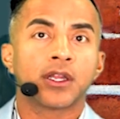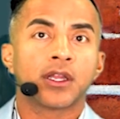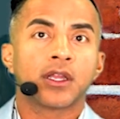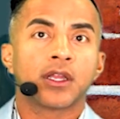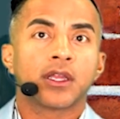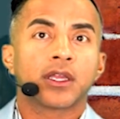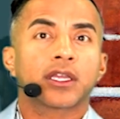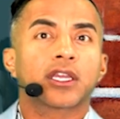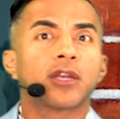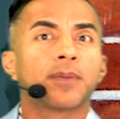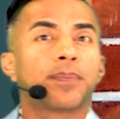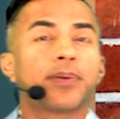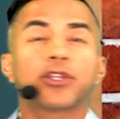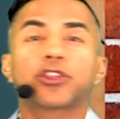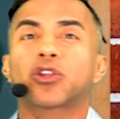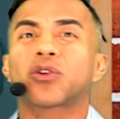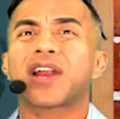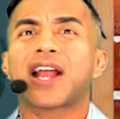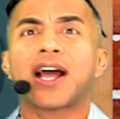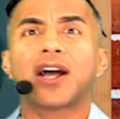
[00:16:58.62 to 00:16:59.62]
can put
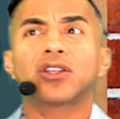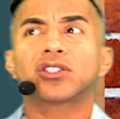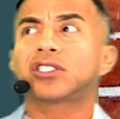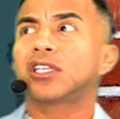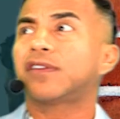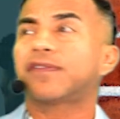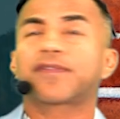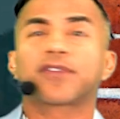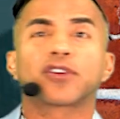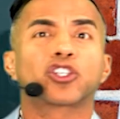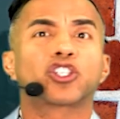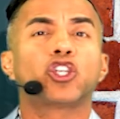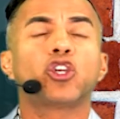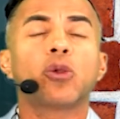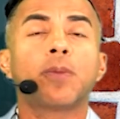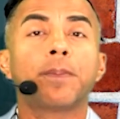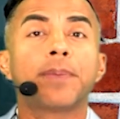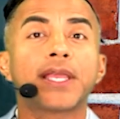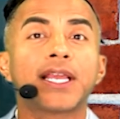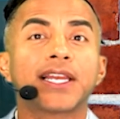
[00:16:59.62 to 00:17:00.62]
their house up for
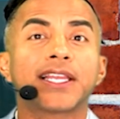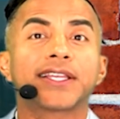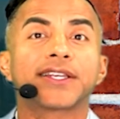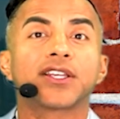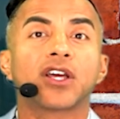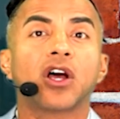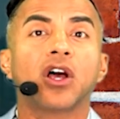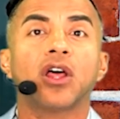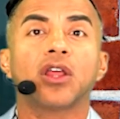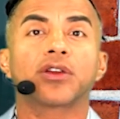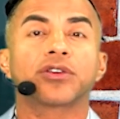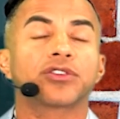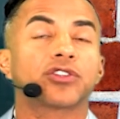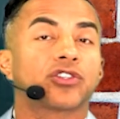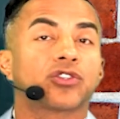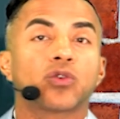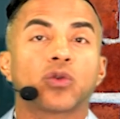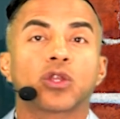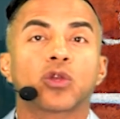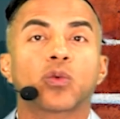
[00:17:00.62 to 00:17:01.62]
$2 billion. It's
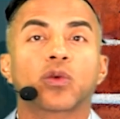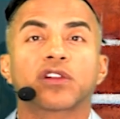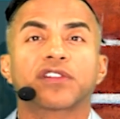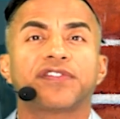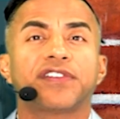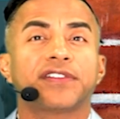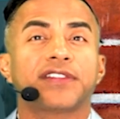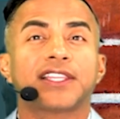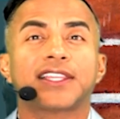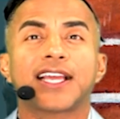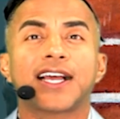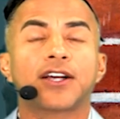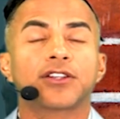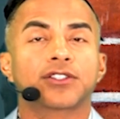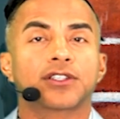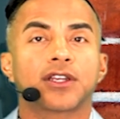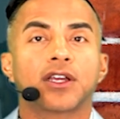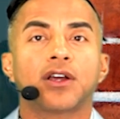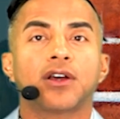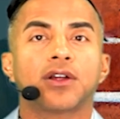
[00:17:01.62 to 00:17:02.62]
only worth
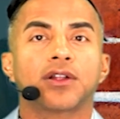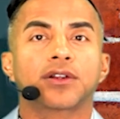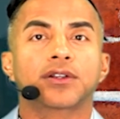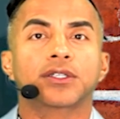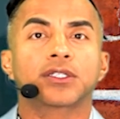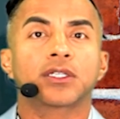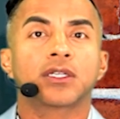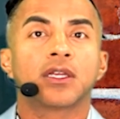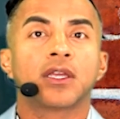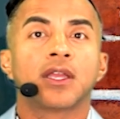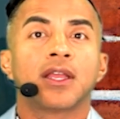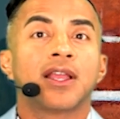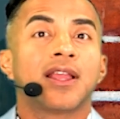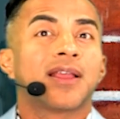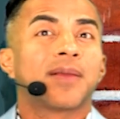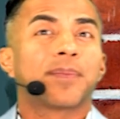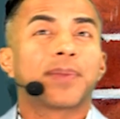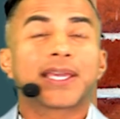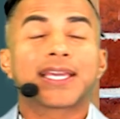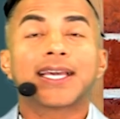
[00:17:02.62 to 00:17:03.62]
$50,000.
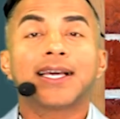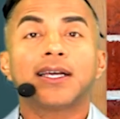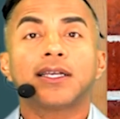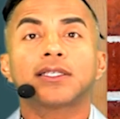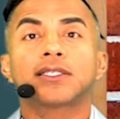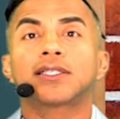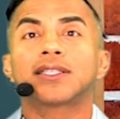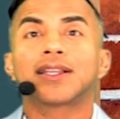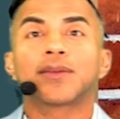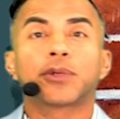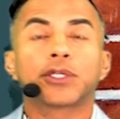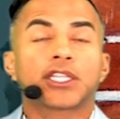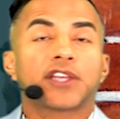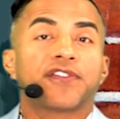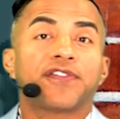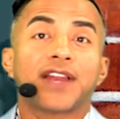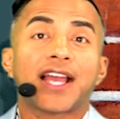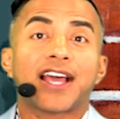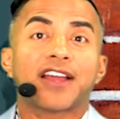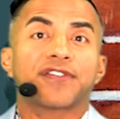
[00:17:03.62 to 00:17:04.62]
Because with the
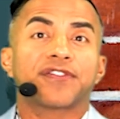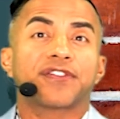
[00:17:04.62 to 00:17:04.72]
flat fee